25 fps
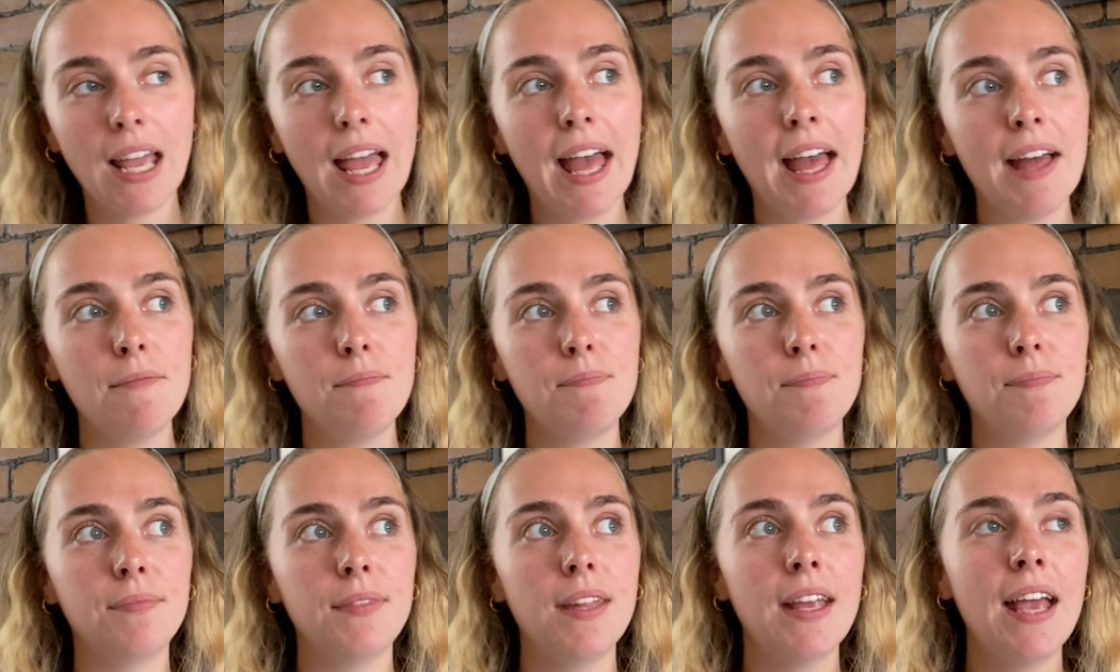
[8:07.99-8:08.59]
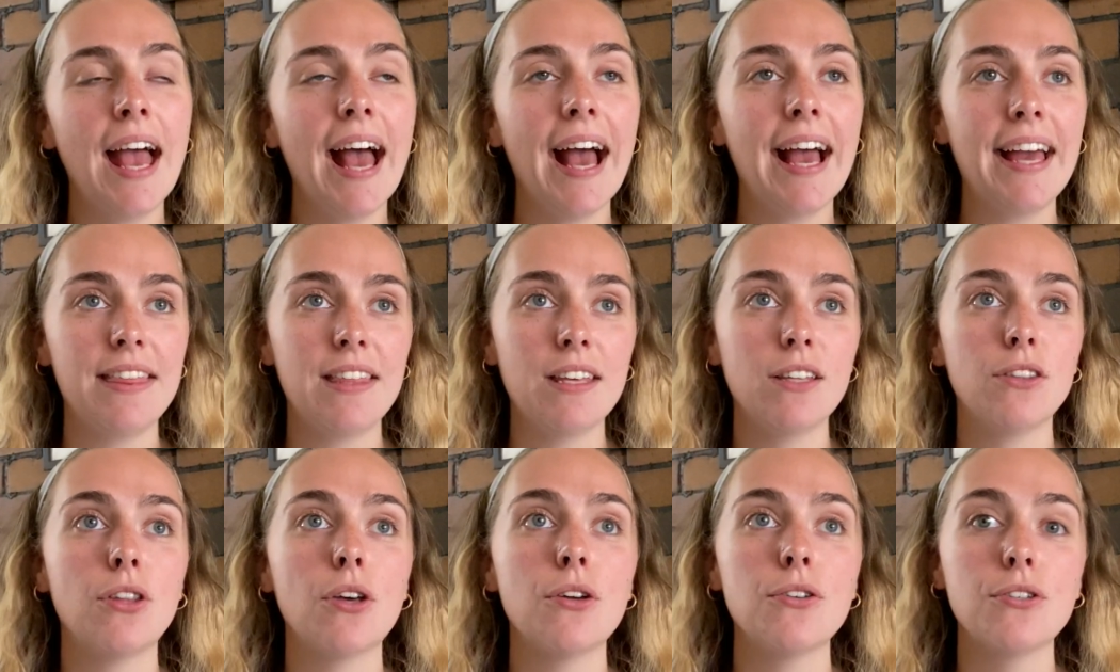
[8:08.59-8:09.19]
I
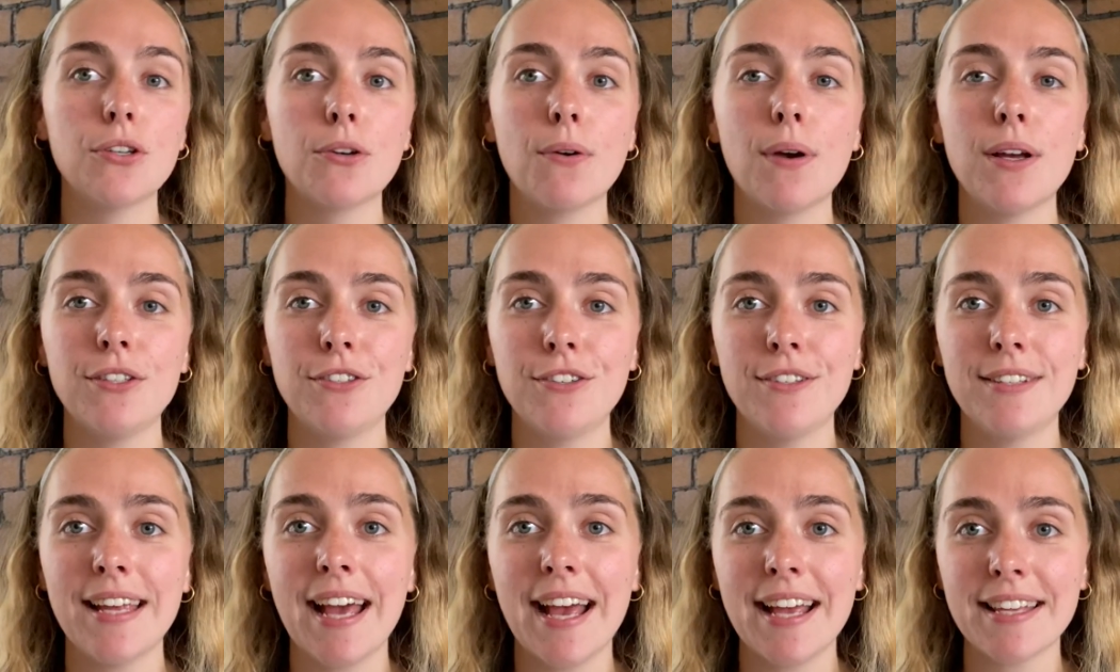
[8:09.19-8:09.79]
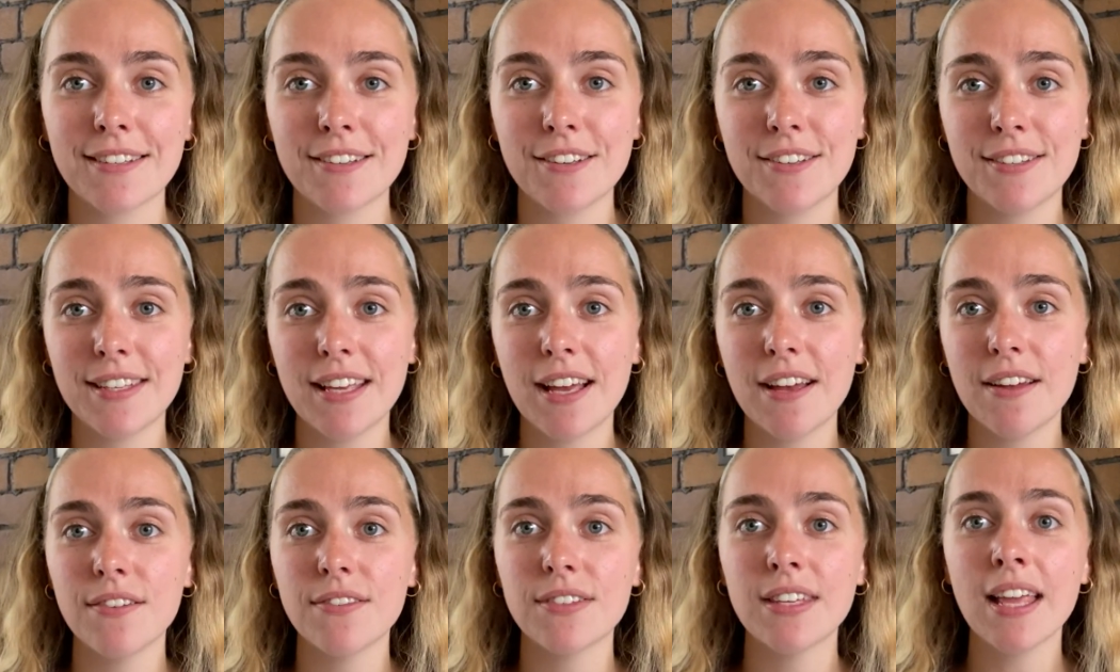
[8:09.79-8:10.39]
think those are questions to ask
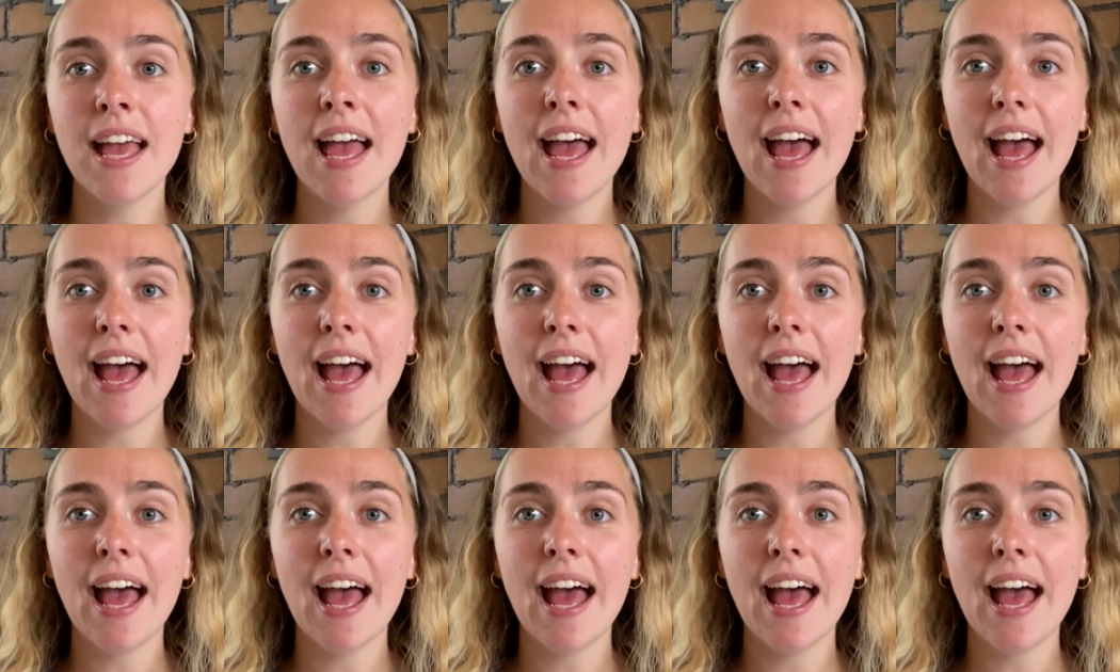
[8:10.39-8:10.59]
ourselves.